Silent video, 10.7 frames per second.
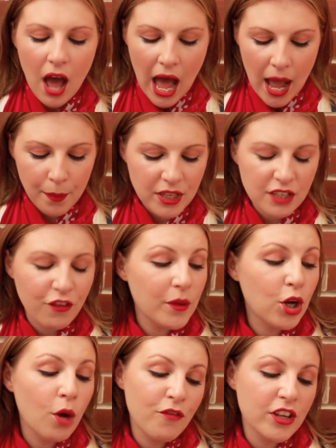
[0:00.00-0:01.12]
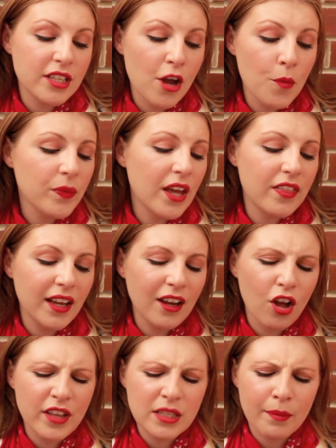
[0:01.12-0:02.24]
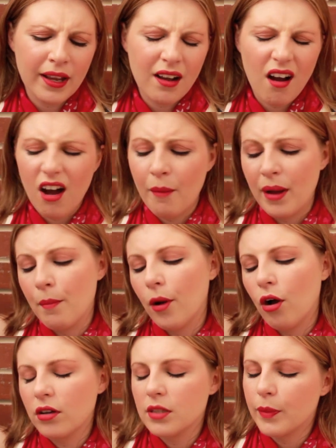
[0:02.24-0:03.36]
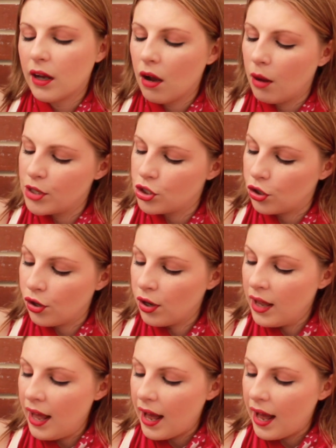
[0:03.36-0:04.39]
Um, these are from the Comfort Zone. I think I got these in my Carmine box, but I can't be sure.